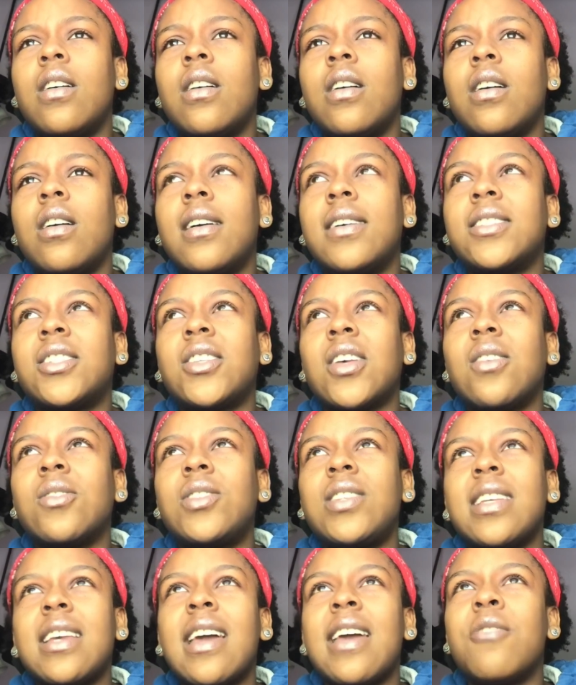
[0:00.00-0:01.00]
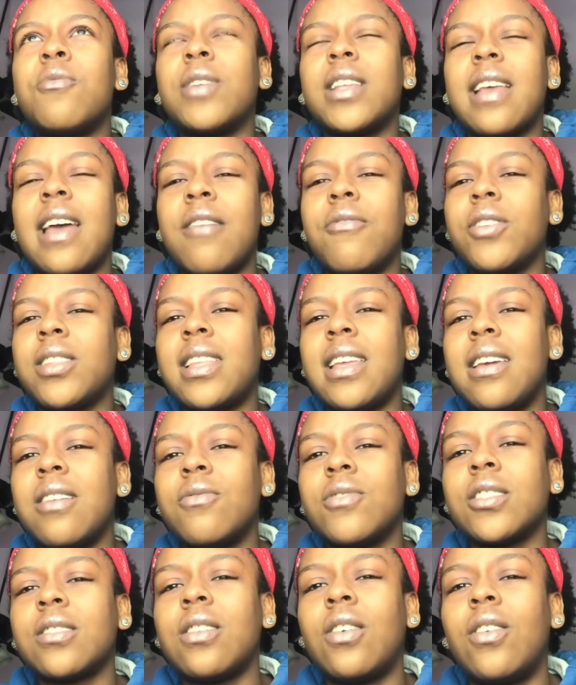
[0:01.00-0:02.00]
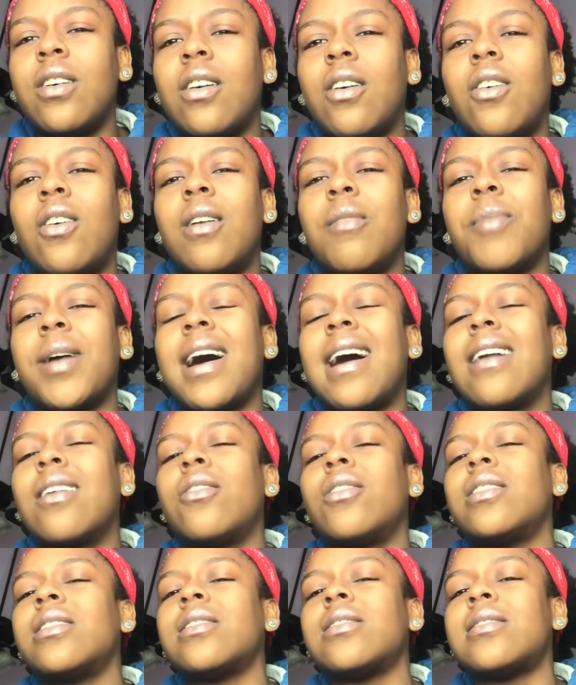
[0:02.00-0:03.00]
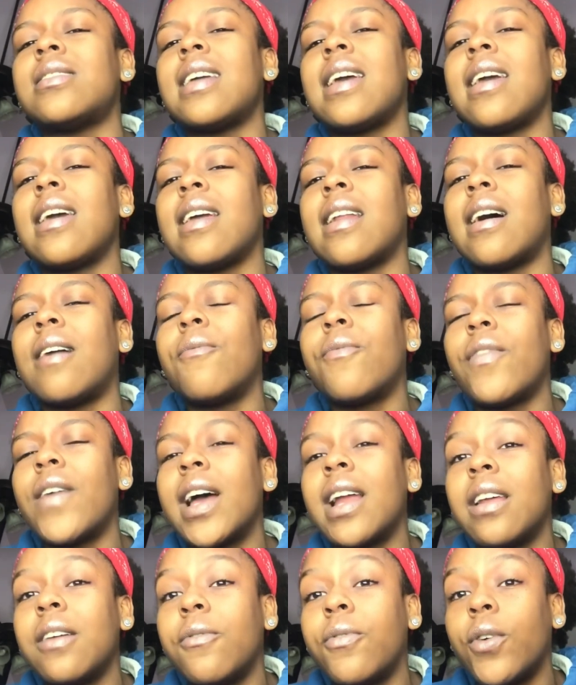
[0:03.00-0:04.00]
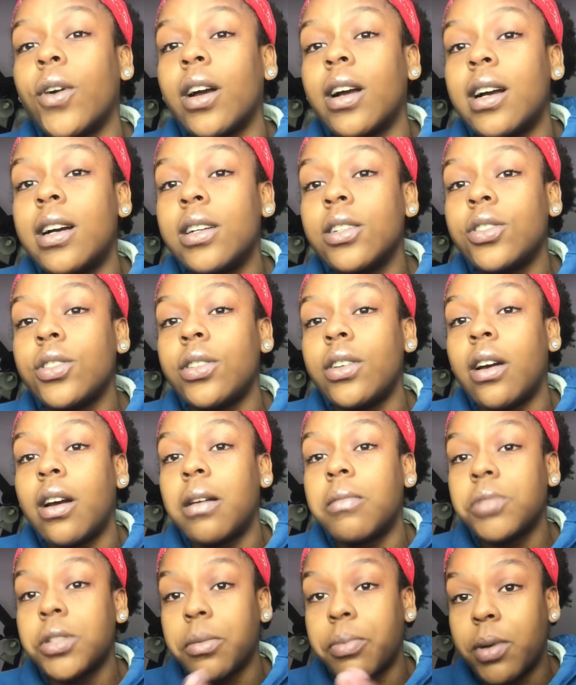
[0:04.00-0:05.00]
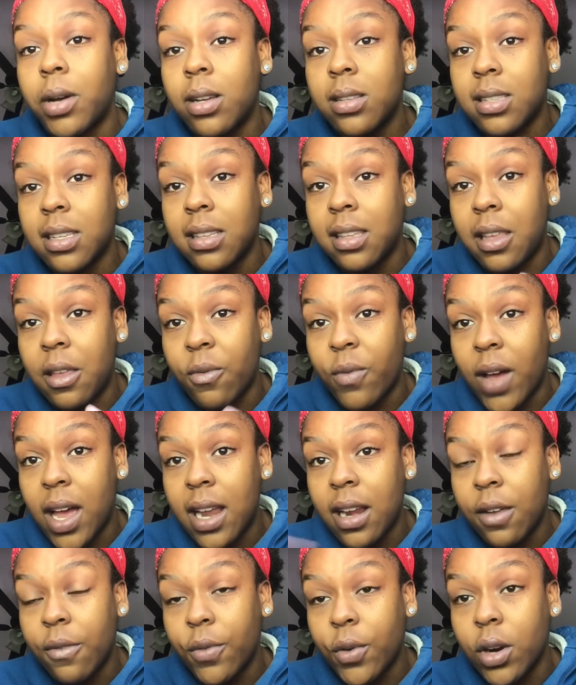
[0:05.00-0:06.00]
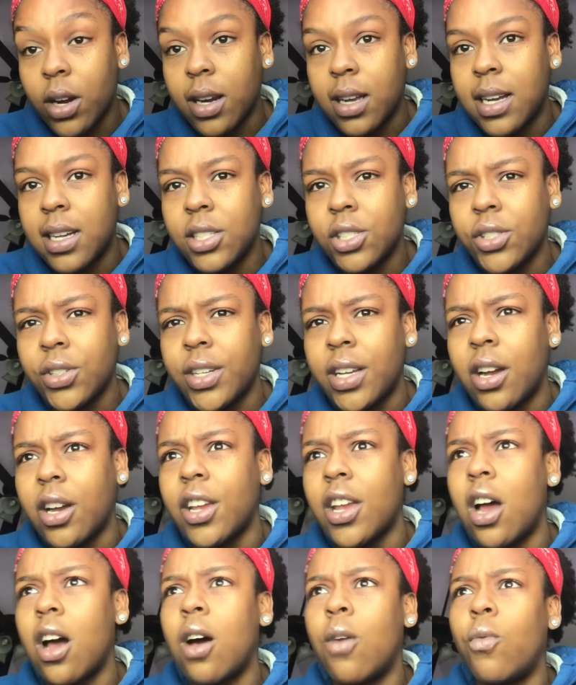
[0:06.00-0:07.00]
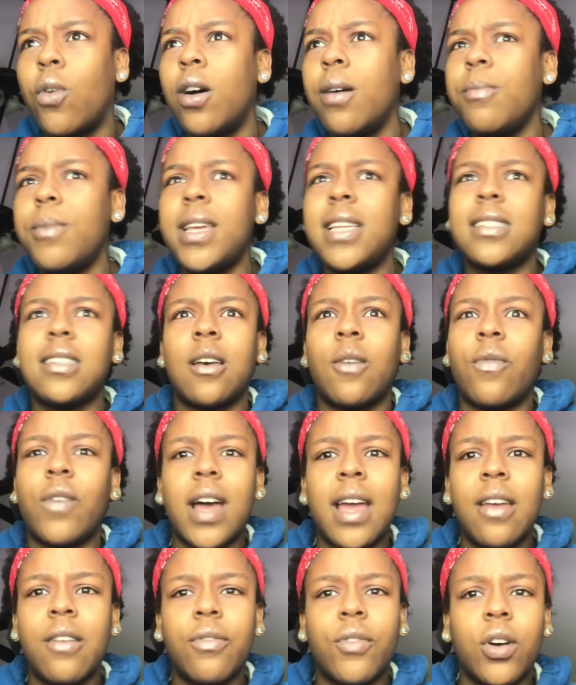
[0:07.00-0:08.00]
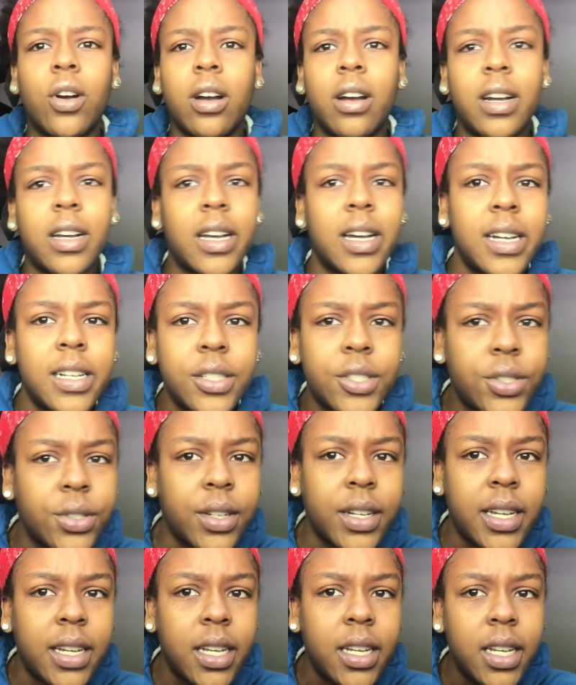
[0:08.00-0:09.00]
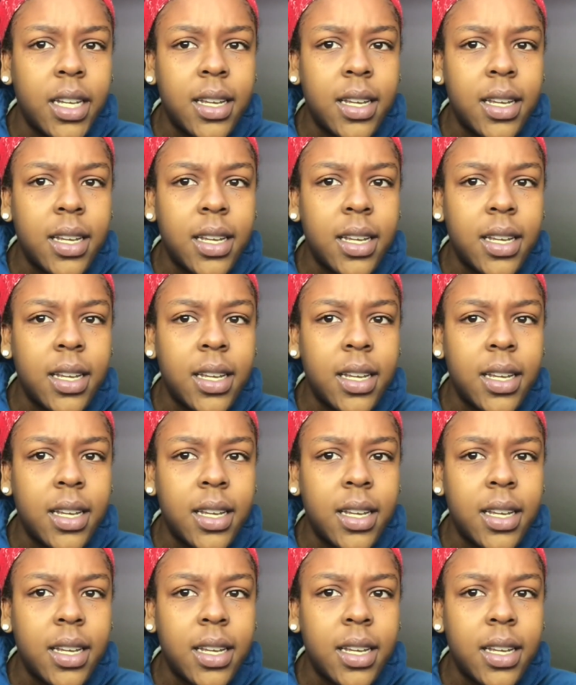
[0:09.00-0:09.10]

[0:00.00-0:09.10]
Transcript: associate with everything was going on, but I don't understand. I'm fighting for a country, or I'm supposedly fighting for a country, or y'all want me to fight for a country